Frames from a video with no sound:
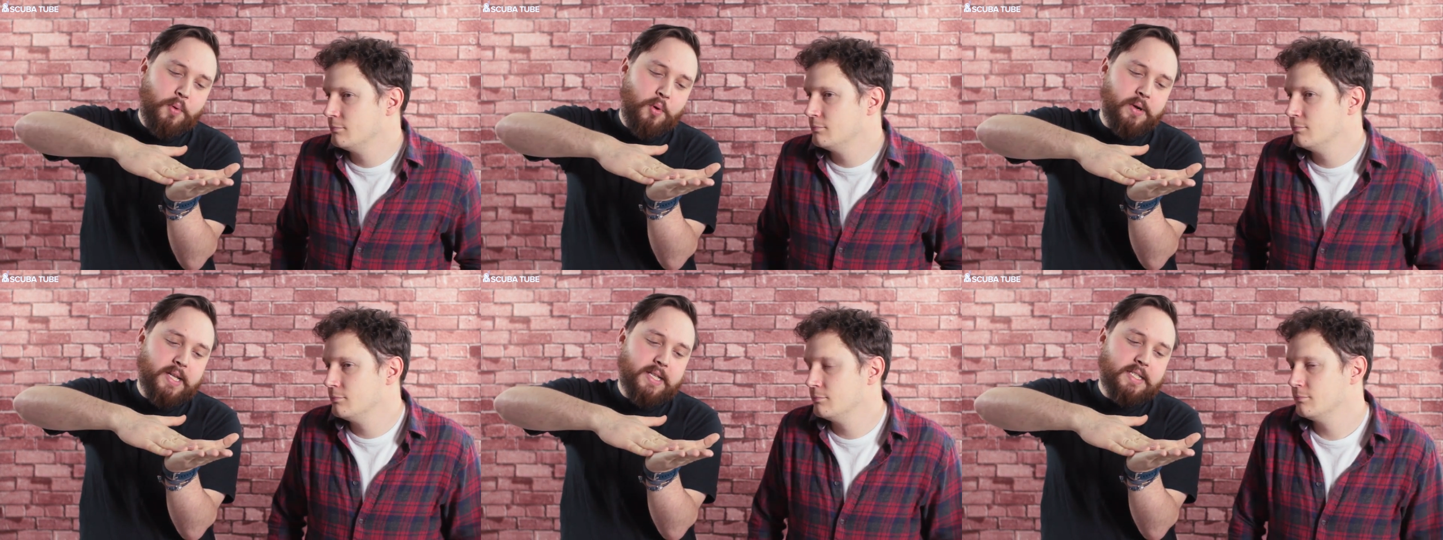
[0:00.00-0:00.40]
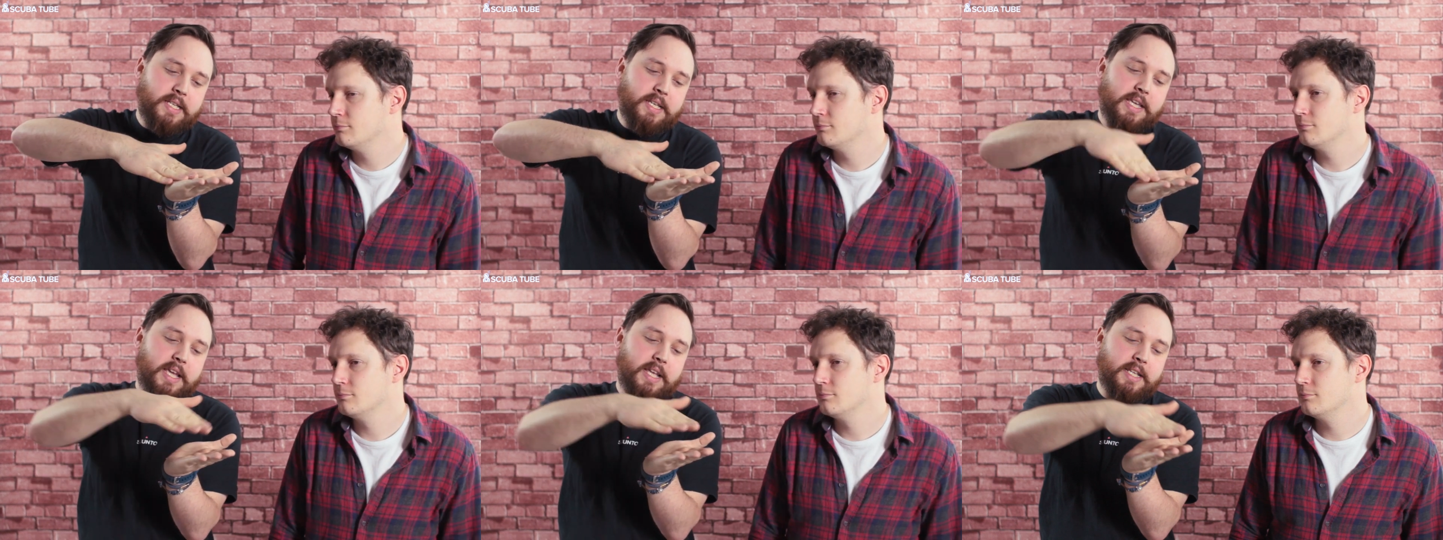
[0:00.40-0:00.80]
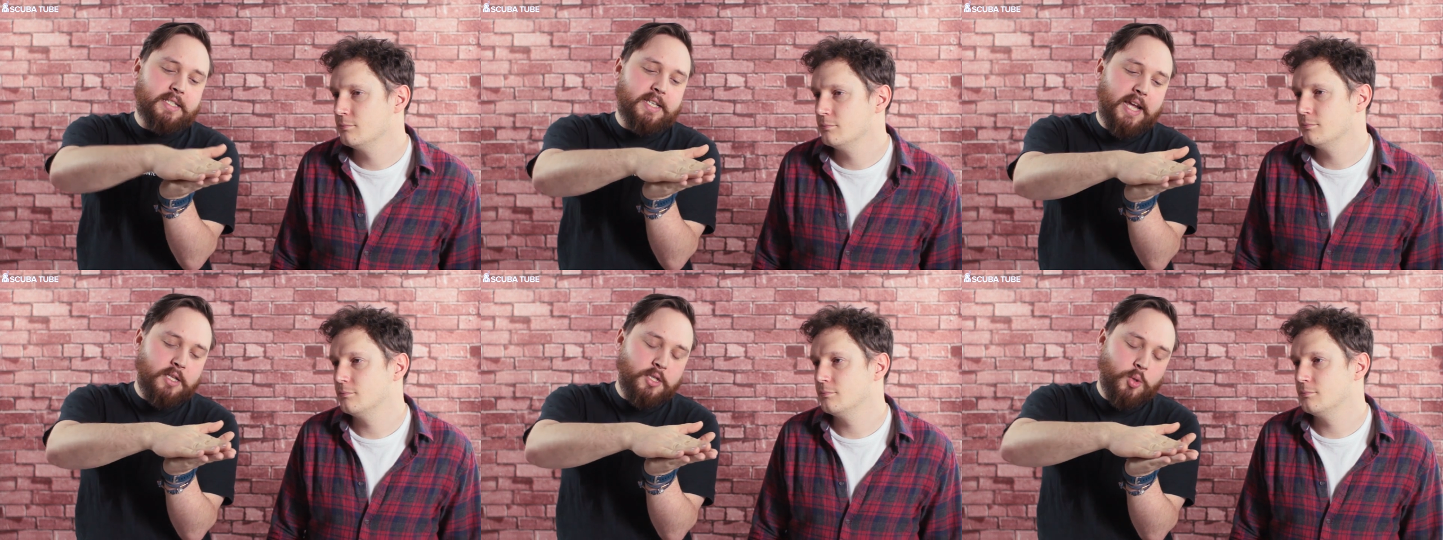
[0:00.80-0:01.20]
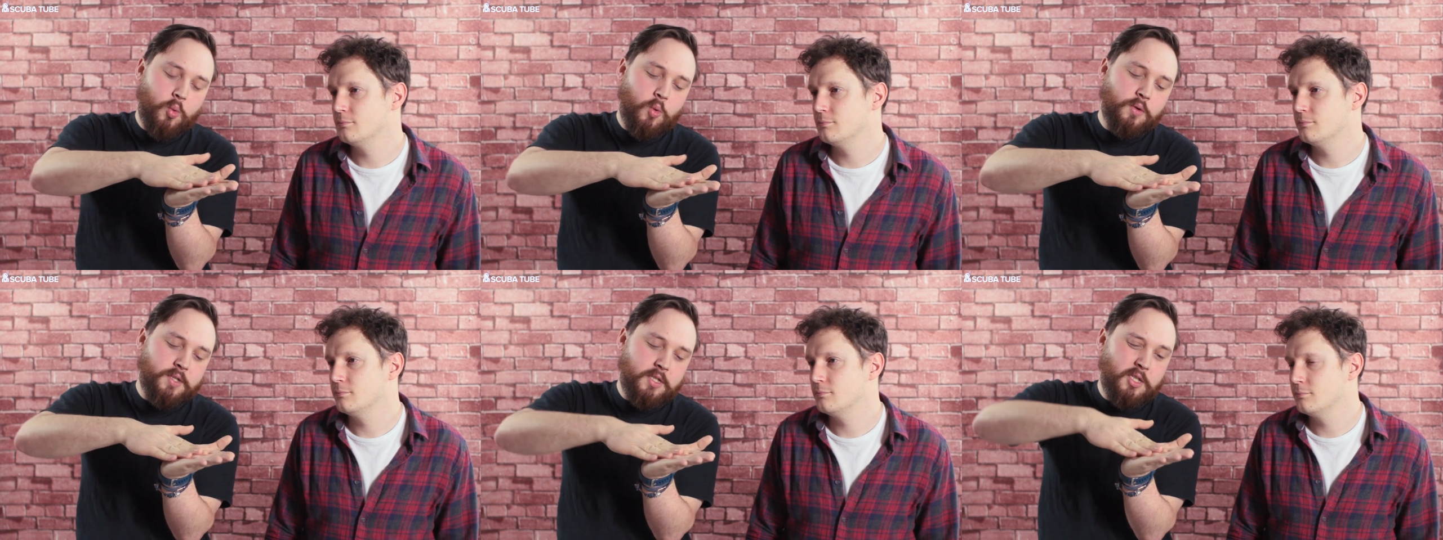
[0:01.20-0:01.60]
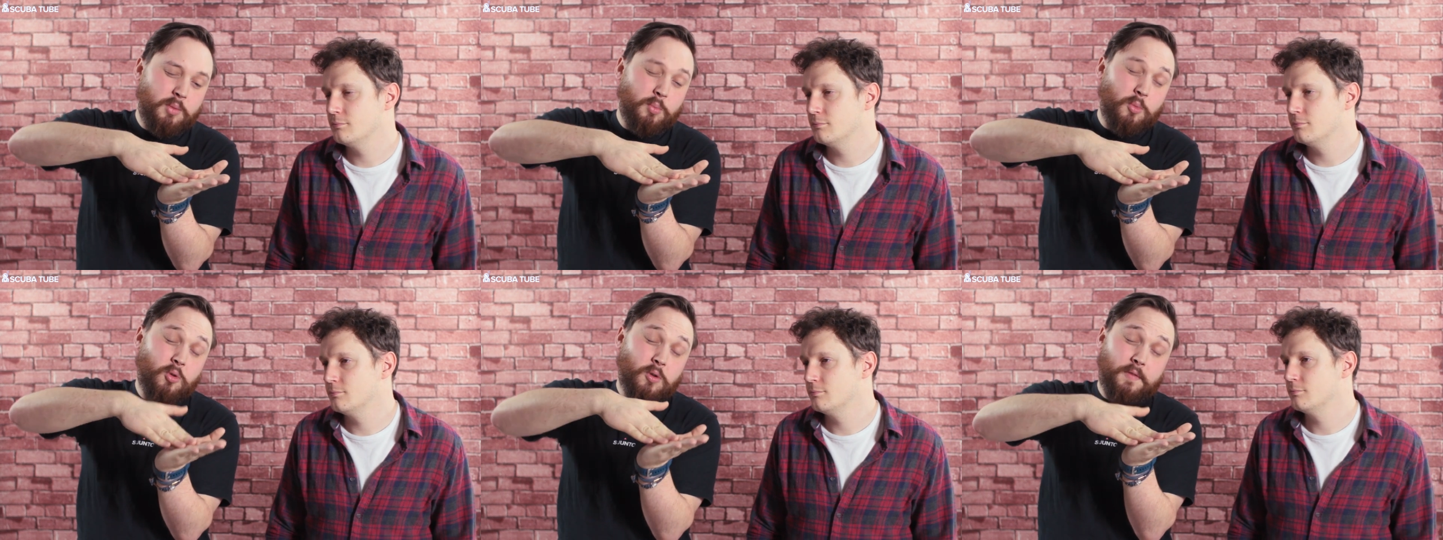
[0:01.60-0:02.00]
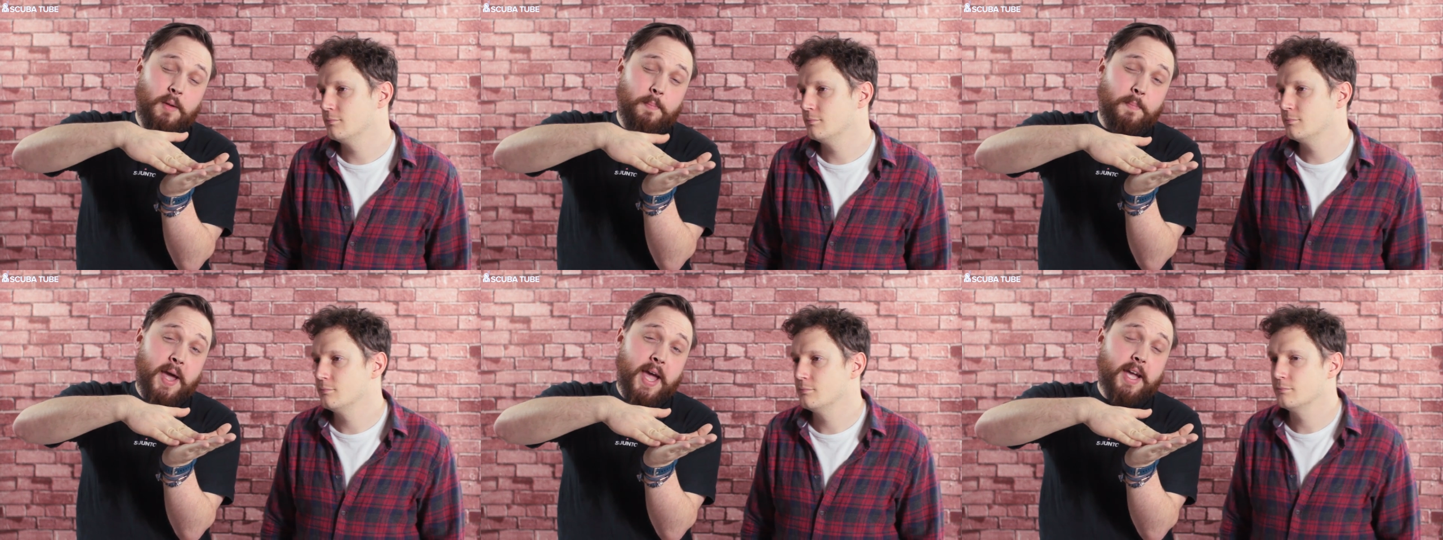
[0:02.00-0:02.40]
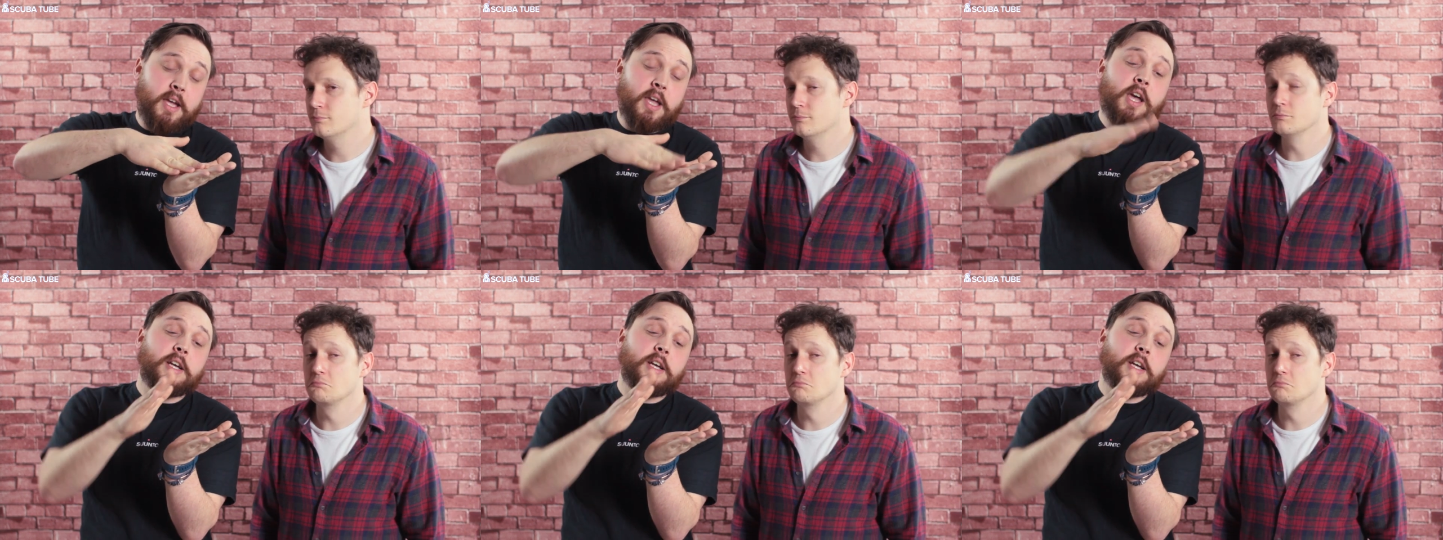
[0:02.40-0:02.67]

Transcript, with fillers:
Speaker 1: buoyancy is down towards the small of your back,